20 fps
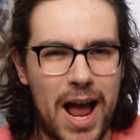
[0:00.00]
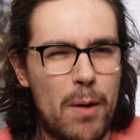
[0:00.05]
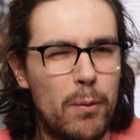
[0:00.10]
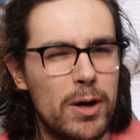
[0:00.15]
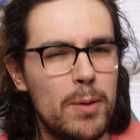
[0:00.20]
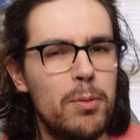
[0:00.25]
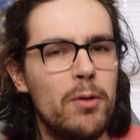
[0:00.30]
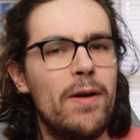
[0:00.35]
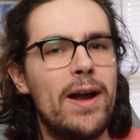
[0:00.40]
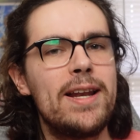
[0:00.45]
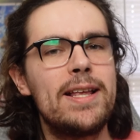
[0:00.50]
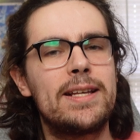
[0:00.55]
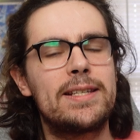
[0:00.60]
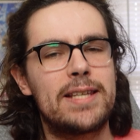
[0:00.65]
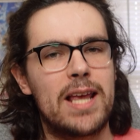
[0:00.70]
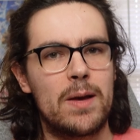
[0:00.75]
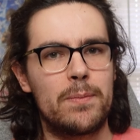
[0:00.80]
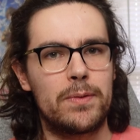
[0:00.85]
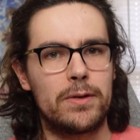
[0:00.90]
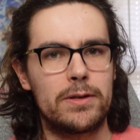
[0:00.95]
I want to provide
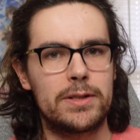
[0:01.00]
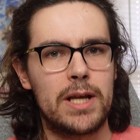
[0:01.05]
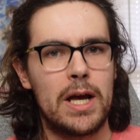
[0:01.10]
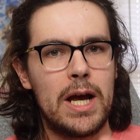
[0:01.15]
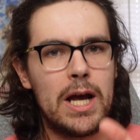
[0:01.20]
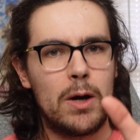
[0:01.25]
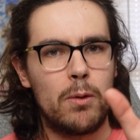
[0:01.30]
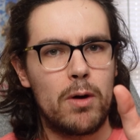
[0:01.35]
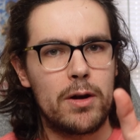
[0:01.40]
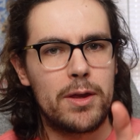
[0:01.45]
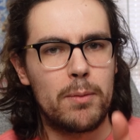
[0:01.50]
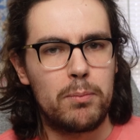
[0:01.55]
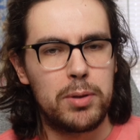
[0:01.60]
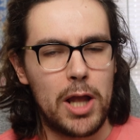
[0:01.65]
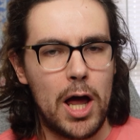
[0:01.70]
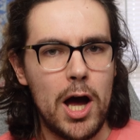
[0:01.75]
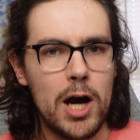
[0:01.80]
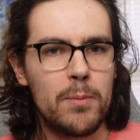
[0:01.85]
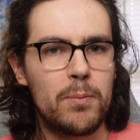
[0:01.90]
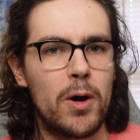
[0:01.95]
examples where the
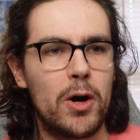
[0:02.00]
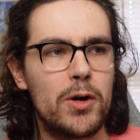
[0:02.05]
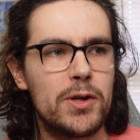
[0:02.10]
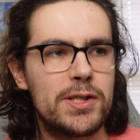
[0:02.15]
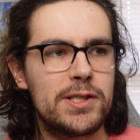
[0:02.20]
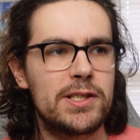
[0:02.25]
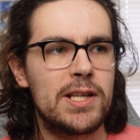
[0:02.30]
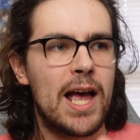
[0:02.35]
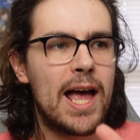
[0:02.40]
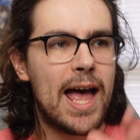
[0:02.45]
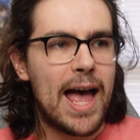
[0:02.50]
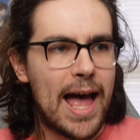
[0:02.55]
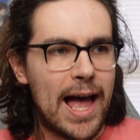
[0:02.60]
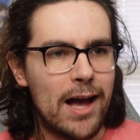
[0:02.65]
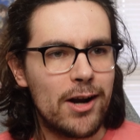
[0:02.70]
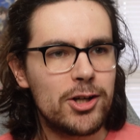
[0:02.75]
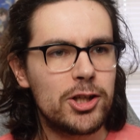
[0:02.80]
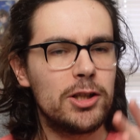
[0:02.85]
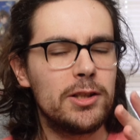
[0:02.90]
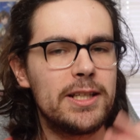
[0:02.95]
blog posts
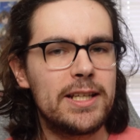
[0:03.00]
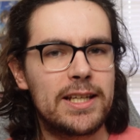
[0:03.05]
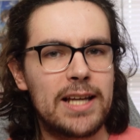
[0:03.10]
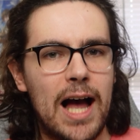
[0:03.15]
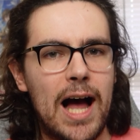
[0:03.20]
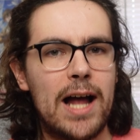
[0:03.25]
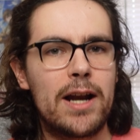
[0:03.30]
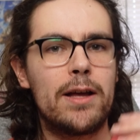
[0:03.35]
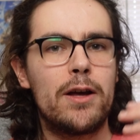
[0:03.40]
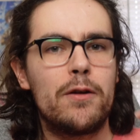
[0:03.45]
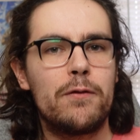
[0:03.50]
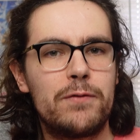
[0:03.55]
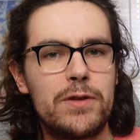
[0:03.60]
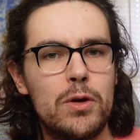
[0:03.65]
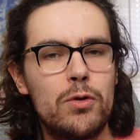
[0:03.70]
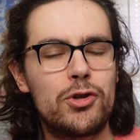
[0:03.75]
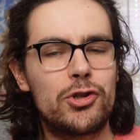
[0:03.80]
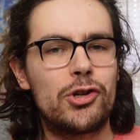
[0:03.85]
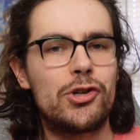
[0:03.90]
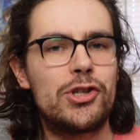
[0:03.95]
actually got
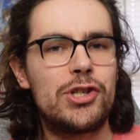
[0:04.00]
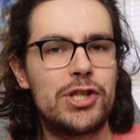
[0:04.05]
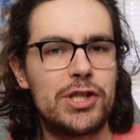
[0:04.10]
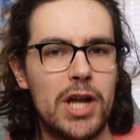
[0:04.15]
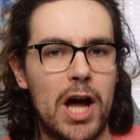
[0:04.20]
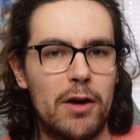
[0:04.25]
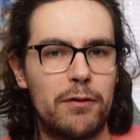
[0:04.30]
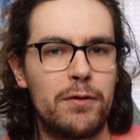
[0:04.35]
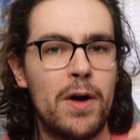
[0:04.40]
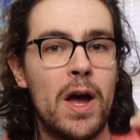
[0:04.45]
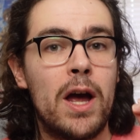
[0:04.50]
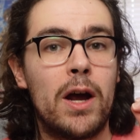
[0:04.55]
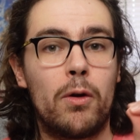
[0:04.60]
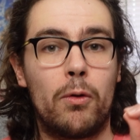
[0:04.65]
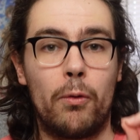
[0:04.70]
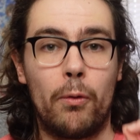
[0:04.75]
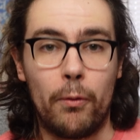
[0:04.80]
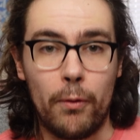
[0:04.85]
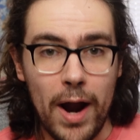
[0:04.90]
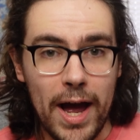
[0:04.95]
future stuff
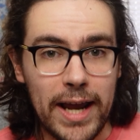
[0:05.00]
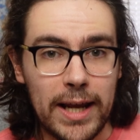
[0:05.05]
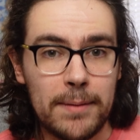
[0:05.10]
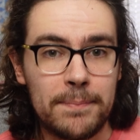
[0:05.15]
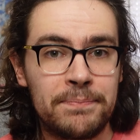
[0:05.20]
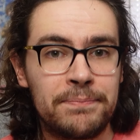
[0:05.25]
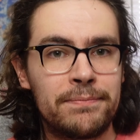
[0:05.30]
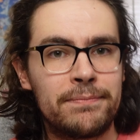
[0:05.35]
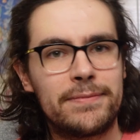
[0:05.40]
right.